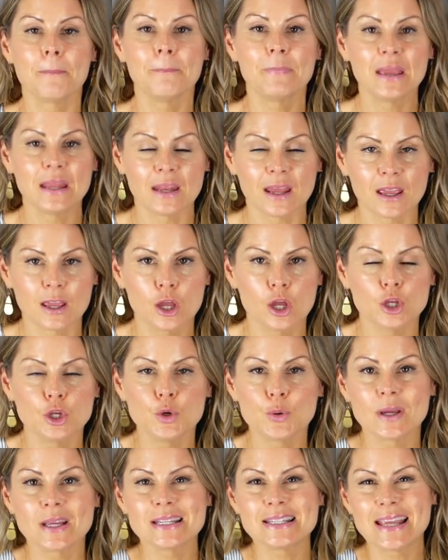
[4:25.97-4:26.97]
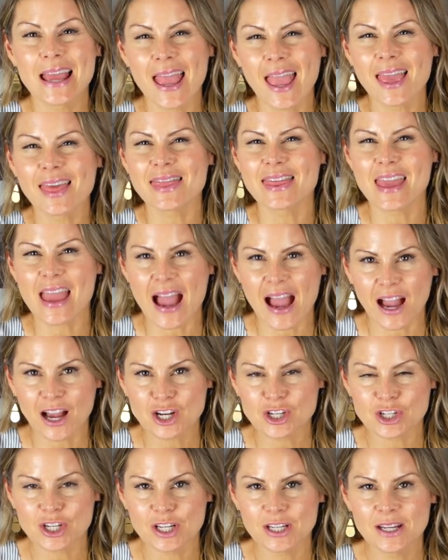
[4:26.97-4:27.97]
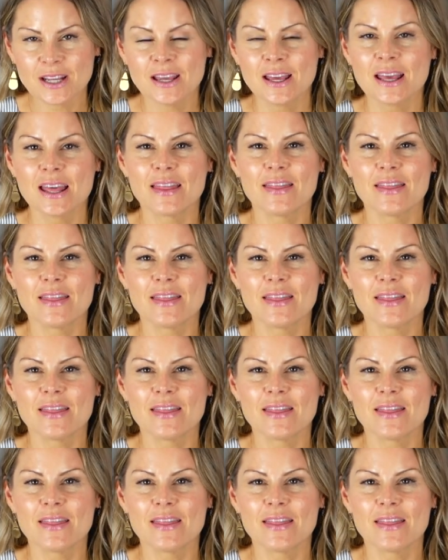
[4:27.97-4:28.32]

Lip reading: Meaning, you can take the action